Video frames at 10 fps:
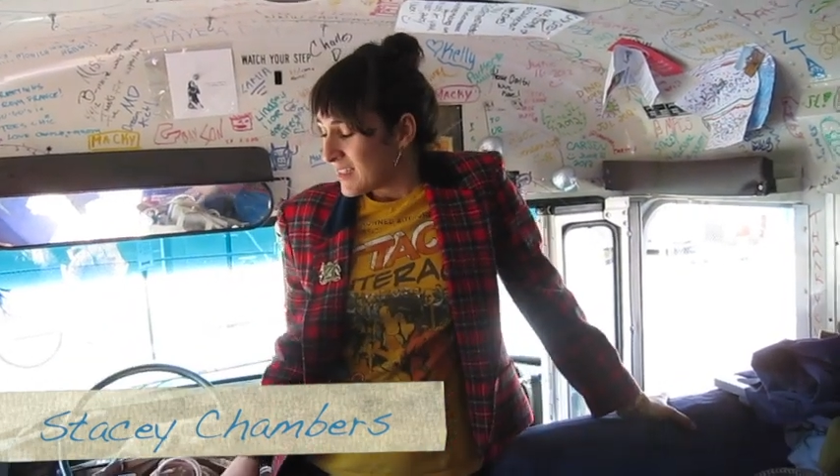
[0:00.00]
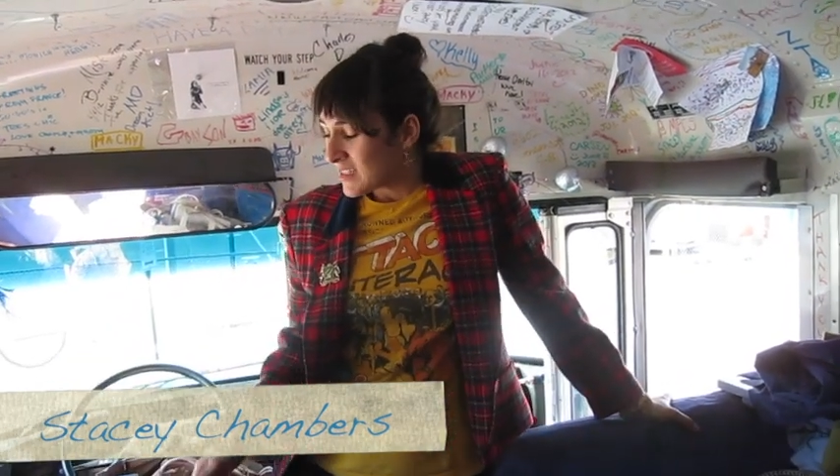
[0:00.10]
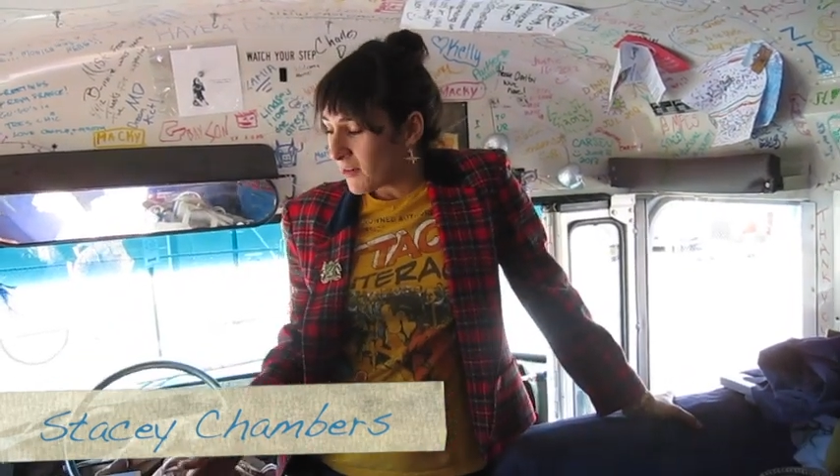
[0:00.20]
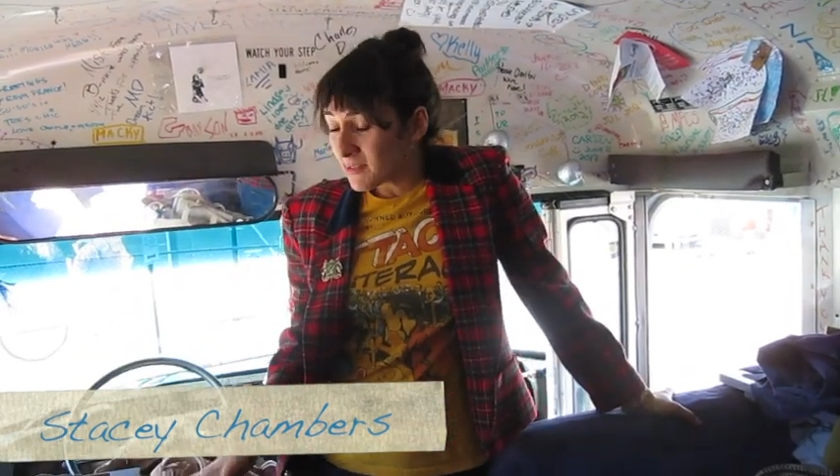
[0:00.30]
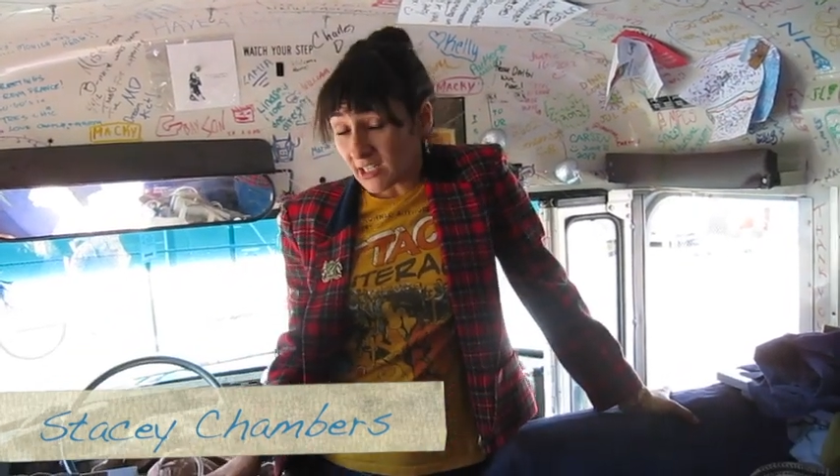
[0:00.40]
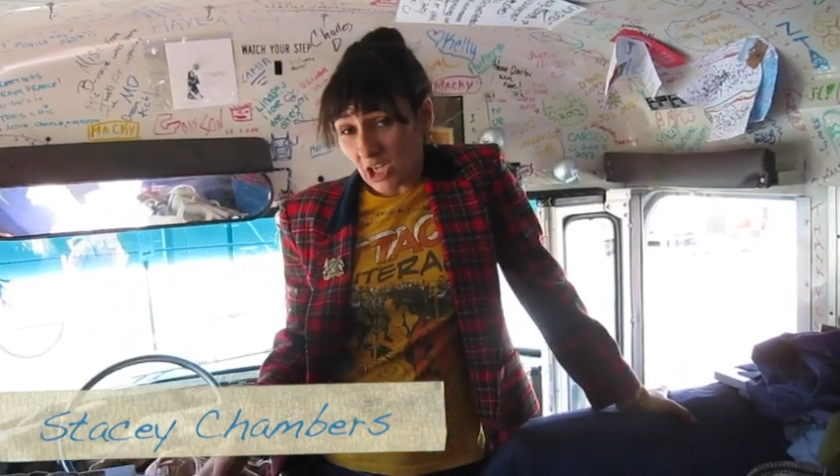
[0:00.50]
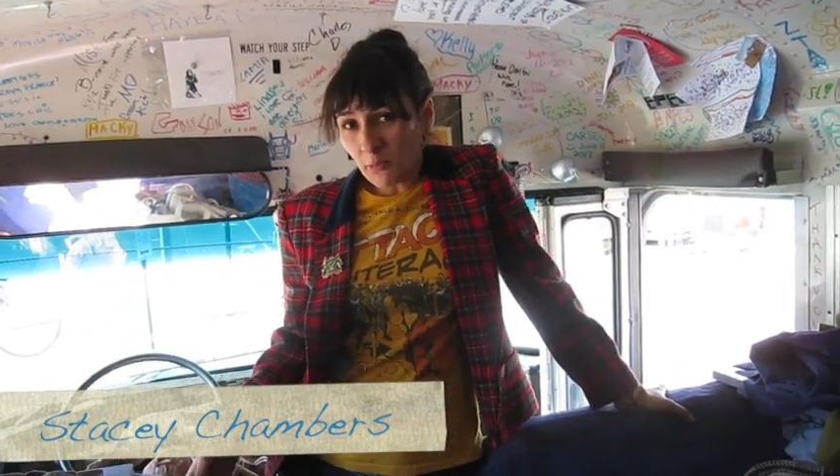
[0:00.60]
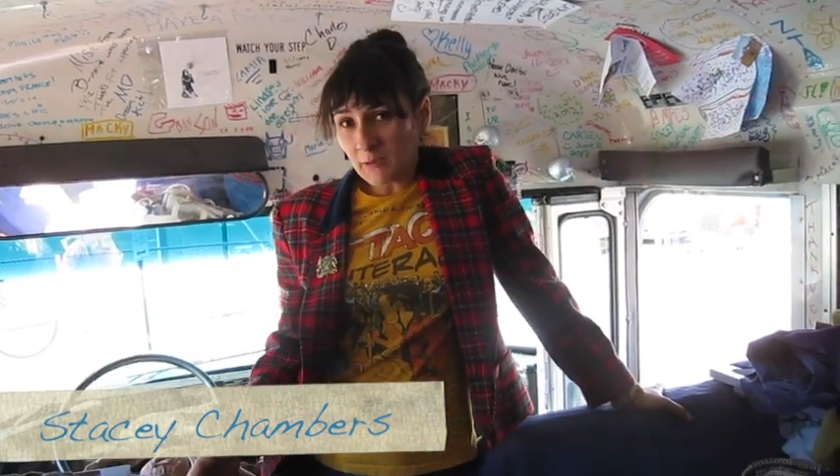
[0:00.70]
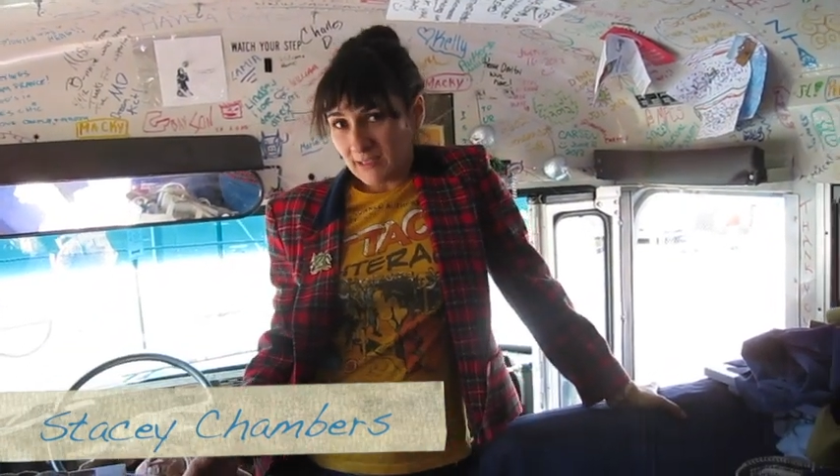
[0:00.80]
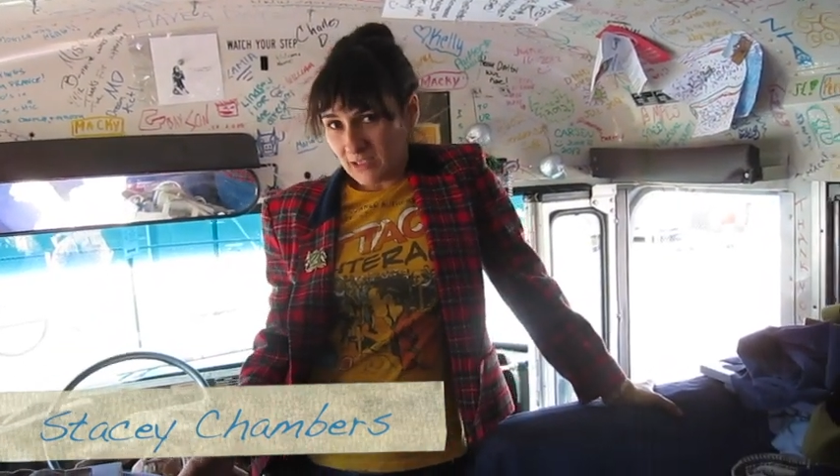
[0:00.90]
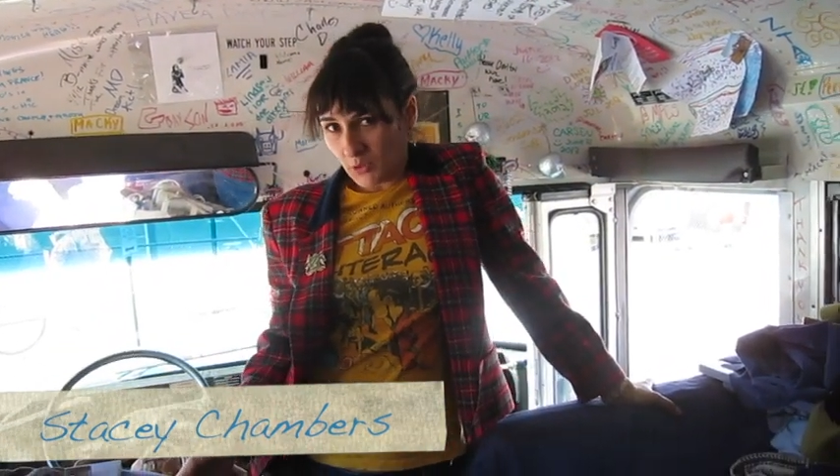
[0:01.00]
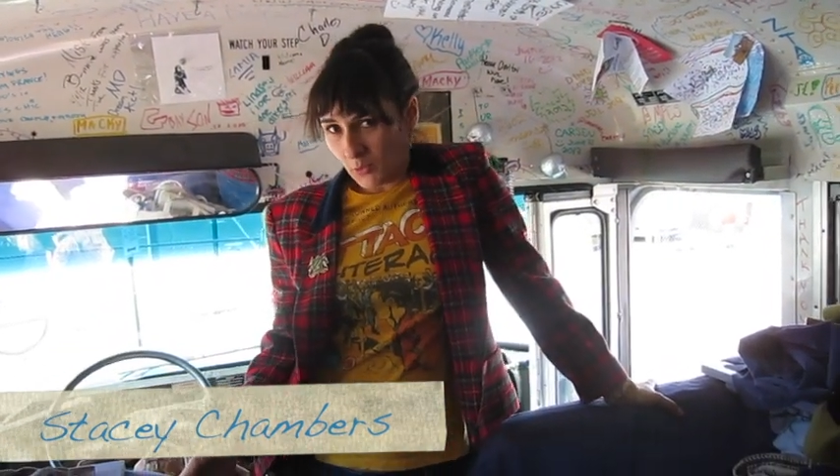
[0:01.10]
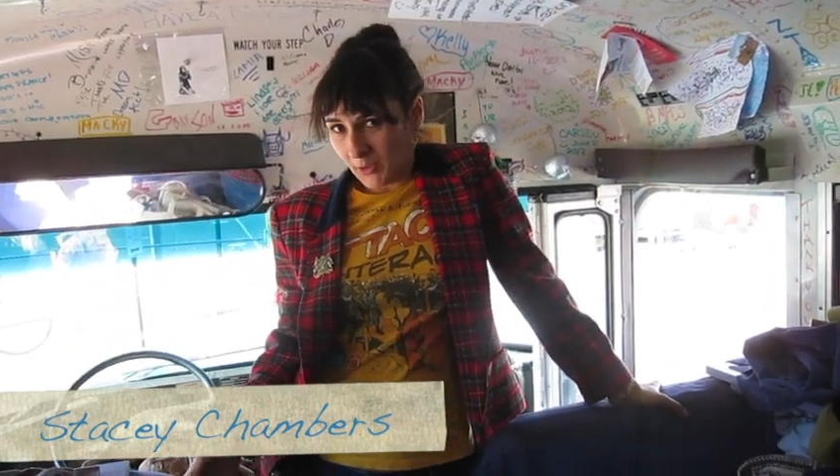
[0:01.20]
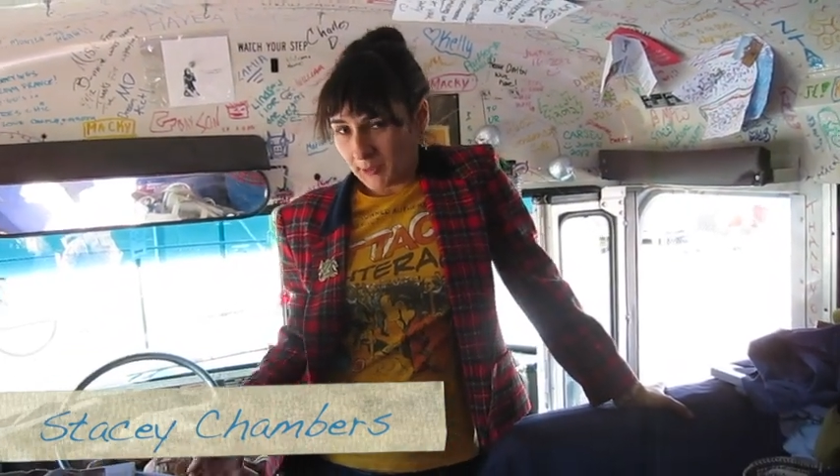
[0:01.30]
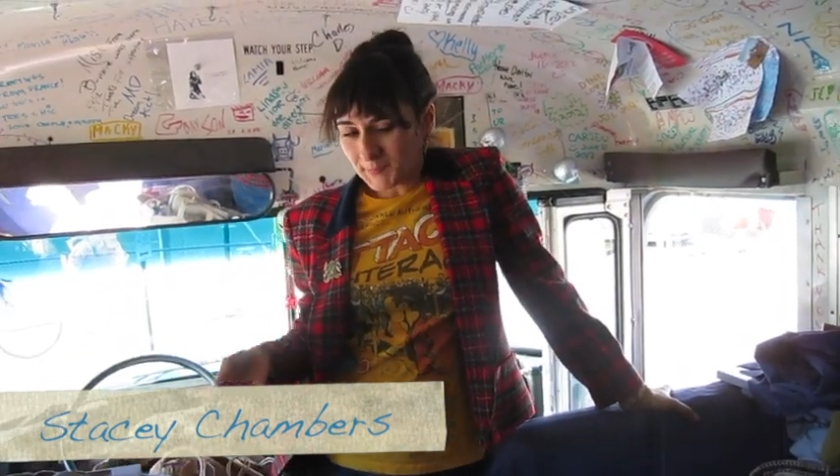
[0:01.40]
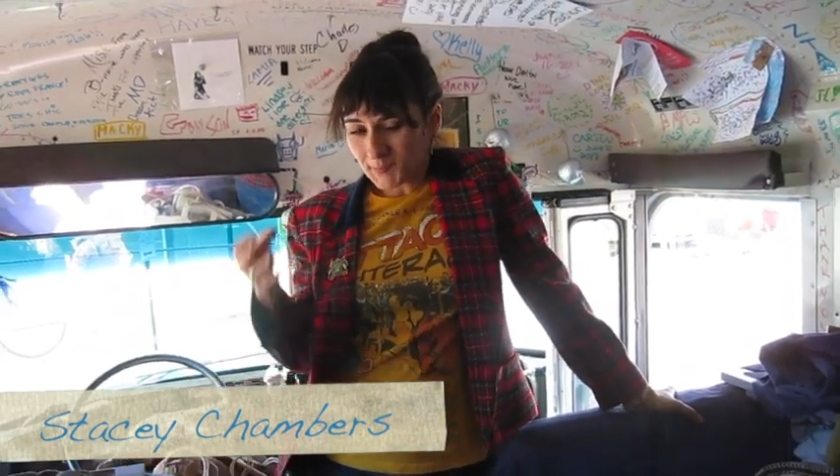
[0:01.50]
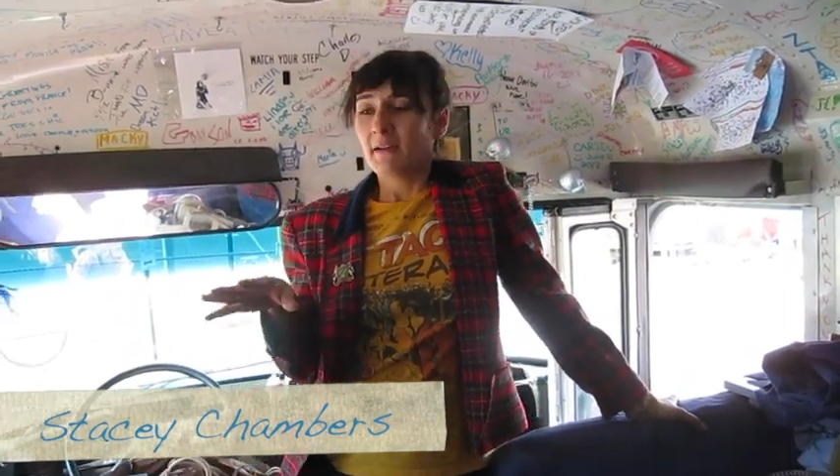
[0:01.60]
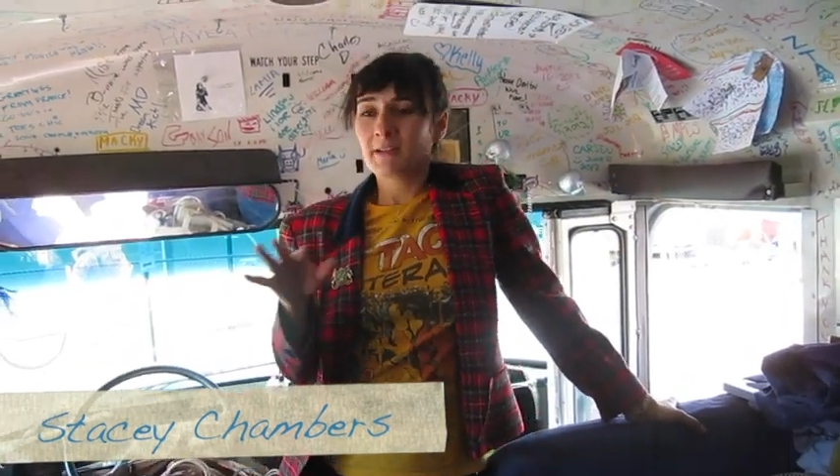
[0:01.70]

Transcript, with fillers: So I was gonna open a store.